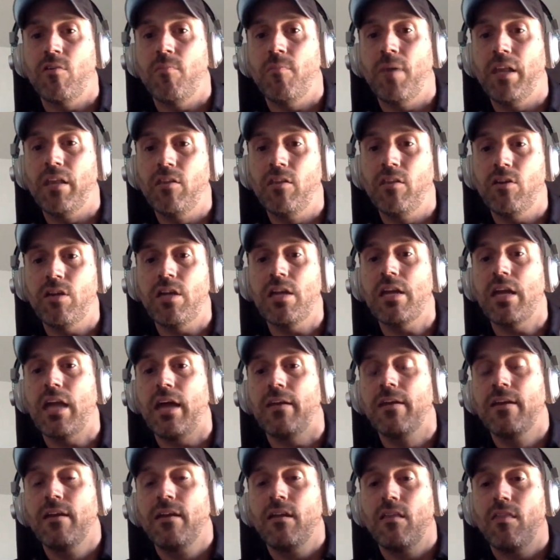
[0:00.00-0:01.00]
by looking
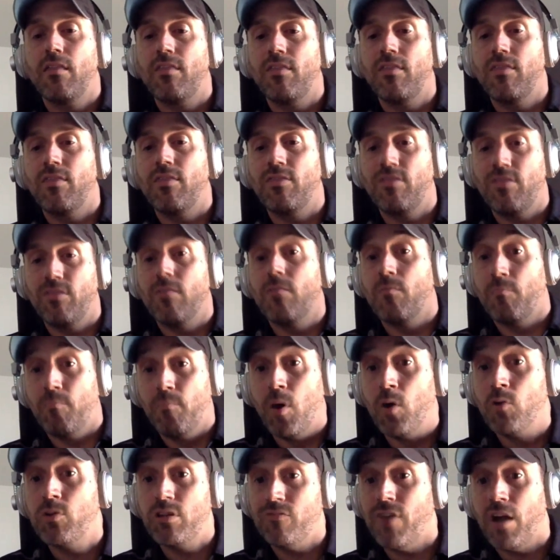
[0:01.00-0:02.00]
at
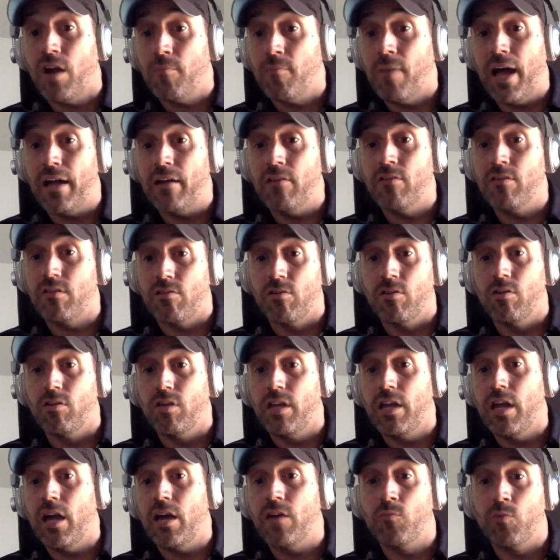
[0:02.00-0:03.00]
most of our buyers
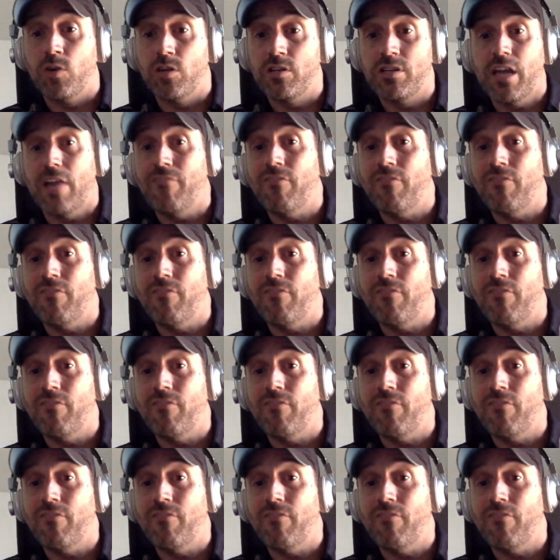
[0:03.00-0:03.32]
early on were